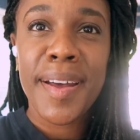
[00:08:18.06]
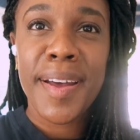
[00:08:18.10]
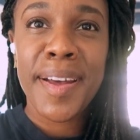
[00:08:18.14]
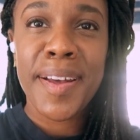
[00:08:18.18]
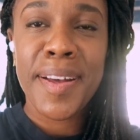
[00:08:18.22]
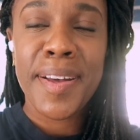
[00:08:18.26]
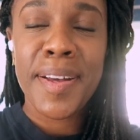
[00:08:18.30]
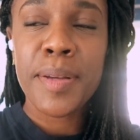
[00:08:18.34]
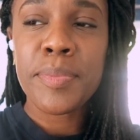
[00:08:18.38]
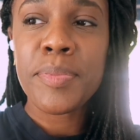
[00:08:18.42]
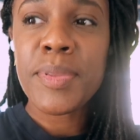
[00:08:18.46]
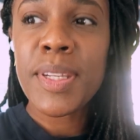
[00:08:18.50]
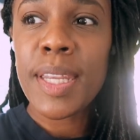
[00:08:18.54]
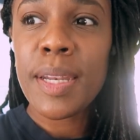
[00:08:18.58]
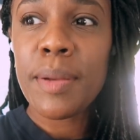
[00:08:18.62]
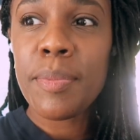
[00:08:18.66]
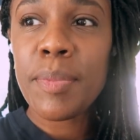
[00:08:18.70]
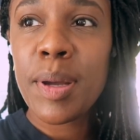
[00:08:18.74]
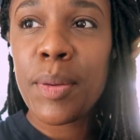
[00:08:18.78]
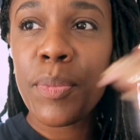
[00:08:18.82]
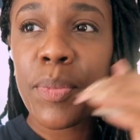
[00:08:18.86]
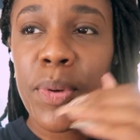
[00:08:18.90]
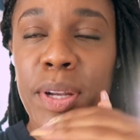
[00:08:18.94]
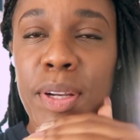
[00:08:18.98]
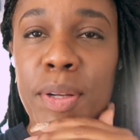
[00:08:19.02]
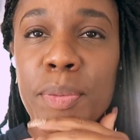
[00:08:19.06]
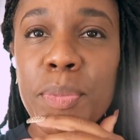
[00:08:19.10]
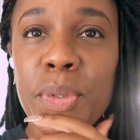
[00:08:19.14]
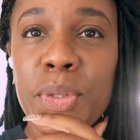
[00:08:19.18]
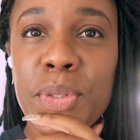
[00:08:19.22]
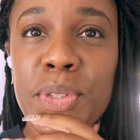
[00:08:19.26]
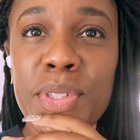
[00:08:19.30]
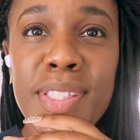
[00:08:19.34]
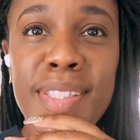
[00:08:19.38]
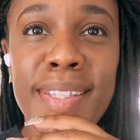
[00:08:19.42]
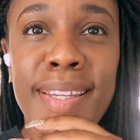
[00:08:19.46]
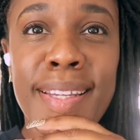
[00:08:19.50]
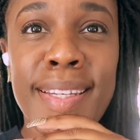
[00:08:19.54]
I updated my
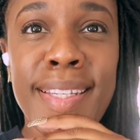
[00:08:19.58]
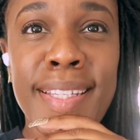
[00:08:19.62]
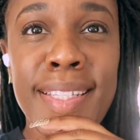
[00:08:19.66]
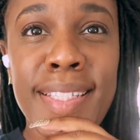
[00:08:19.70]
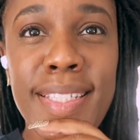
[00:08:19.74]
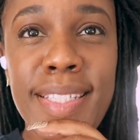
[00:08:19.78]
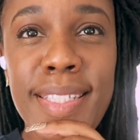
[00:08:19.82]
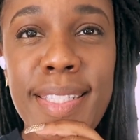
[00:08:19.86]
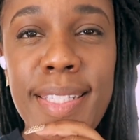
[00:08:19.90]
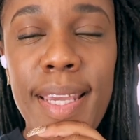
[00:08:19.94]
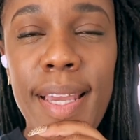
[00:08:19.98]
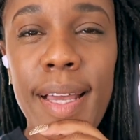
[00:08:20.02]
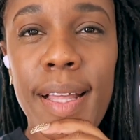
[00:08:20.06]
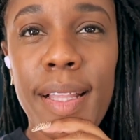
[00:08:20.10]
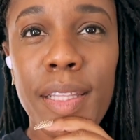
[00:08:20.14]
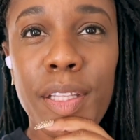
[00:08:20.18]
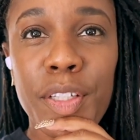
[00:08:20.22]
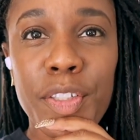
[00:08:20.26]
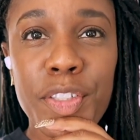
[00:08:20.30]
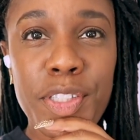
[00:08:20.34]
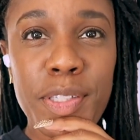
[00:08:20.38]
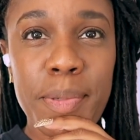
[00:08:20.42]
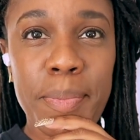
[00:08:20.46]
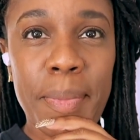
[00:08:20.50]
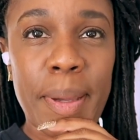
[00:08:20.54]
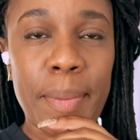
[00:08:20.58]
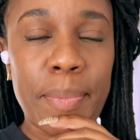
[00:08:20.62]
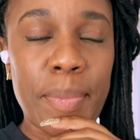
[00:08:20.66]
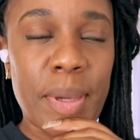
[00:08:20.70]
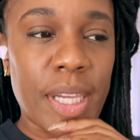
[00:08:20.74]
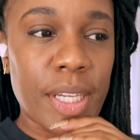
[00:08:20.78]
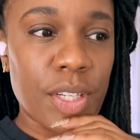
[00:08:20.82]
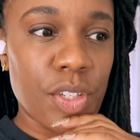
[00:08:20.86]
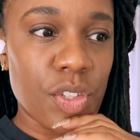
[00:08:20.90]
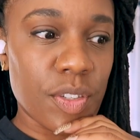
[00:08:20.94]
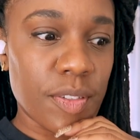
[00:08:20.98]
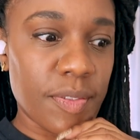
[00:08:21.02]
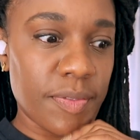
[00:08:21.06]
printables. I need to say hello to my
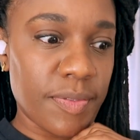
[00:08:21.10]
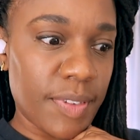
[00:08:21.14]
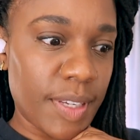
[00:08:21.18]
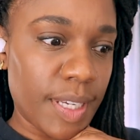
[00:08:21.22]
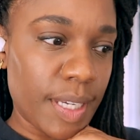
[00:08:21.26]
Patreon